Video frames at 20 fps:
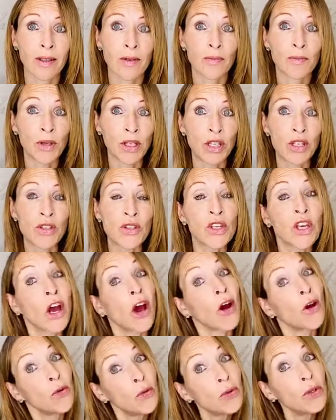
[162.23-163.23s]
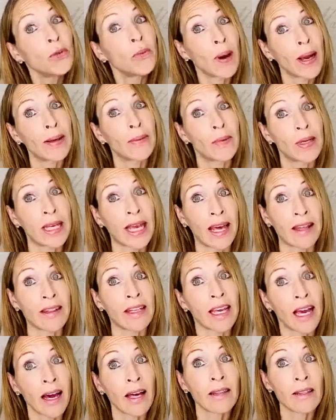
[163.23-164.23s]
because the only way we get
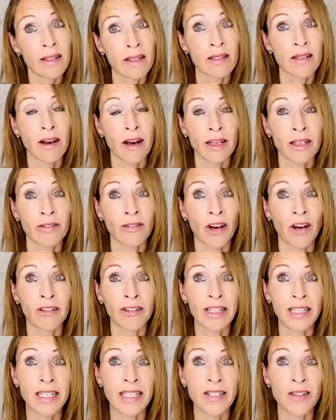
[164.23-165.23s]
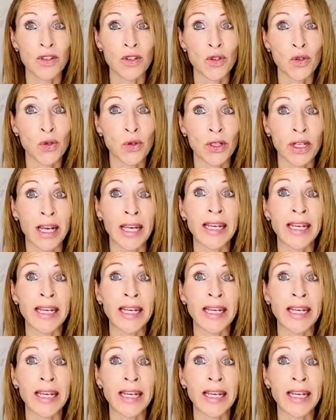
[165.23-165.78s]
the other side of our eating disorder